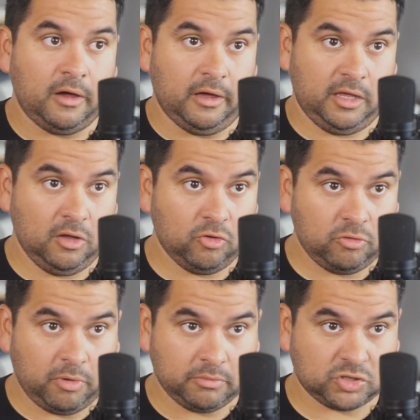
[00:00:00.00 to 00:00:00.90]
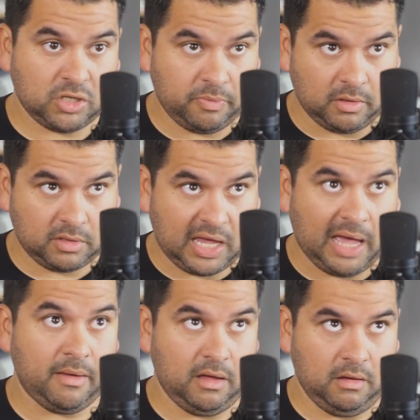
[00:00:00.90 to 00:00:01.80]
He owned a barbershop on
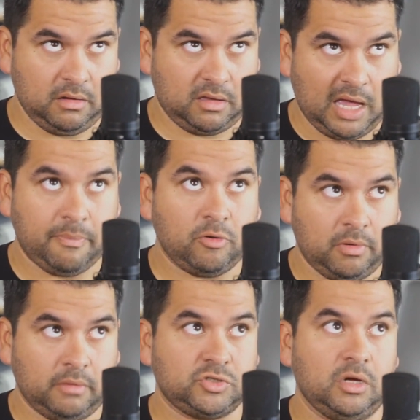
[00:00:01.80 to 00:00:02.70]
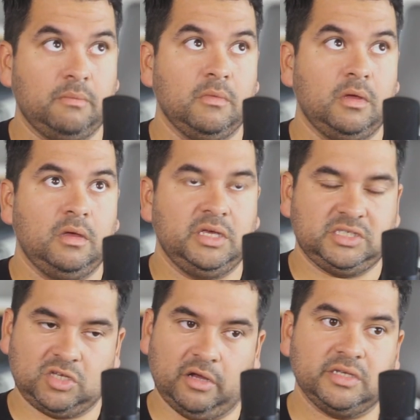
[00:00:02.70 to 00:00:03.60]
Capital Barbershop. He
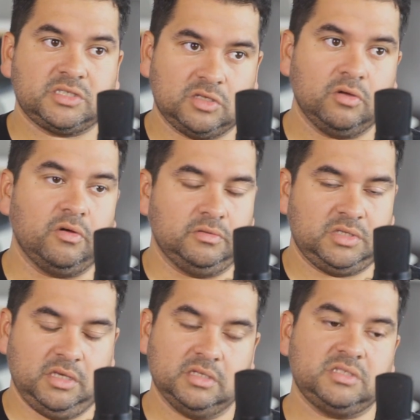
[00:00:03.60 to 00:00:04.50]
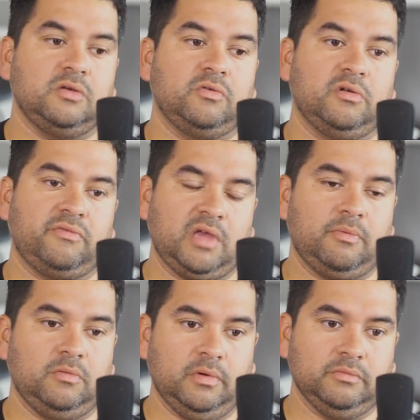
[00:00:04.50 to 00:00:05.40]
still owns. He is the owner of
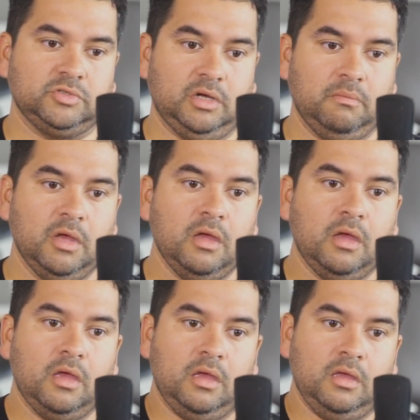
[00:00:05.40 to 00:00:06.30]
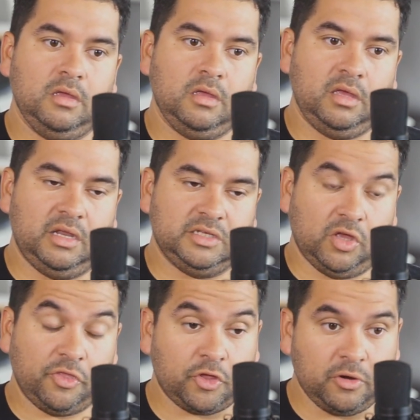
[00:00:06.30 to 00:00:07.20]
Capital Barbershop, and it's
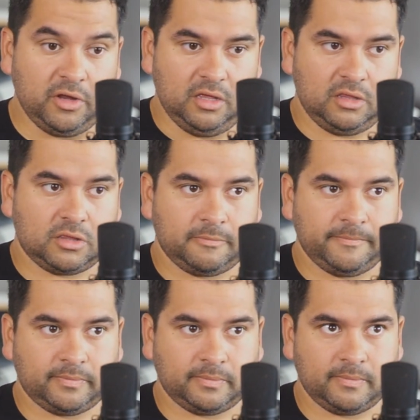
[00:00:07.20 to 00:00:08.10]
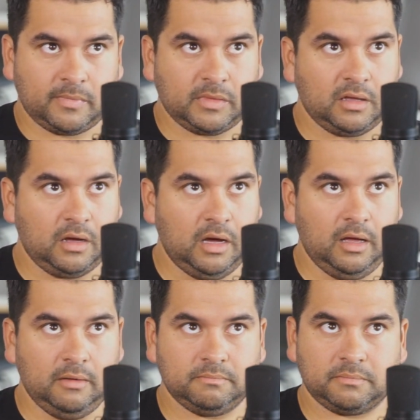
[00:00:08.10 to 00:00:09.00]
on 30th.
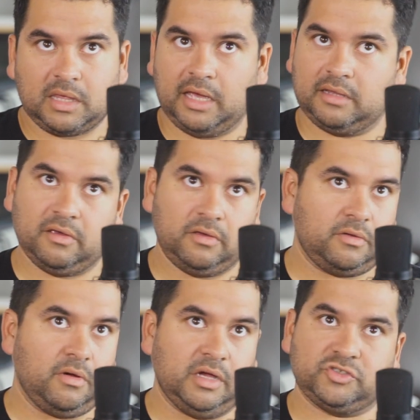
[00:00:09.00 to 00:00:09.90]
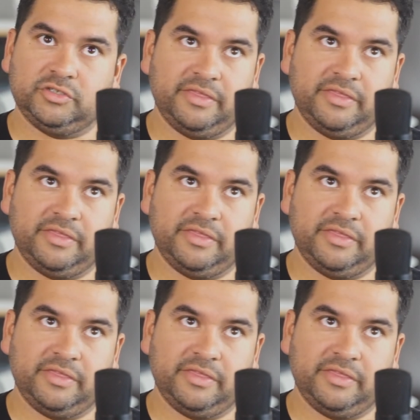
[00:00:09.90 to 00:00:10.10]
Can't tell you the cross street.